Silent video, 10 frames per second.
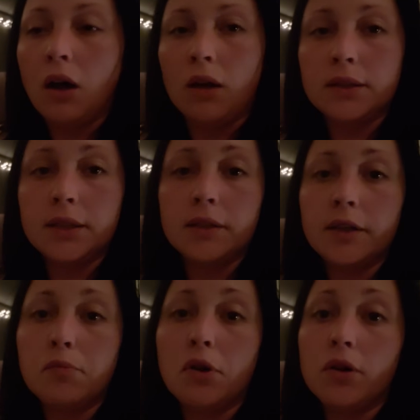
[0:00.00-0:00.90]

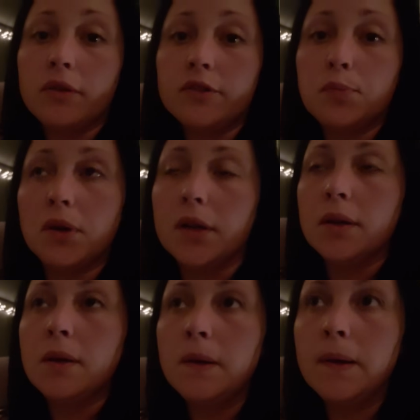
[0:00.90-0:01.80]
ulterior motives, but
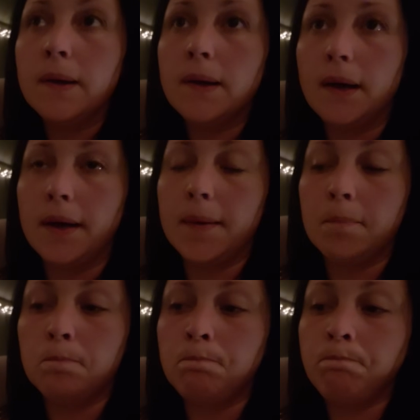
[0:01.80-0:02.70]

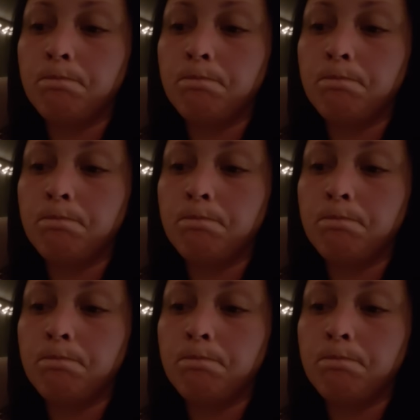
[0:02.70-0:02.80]
um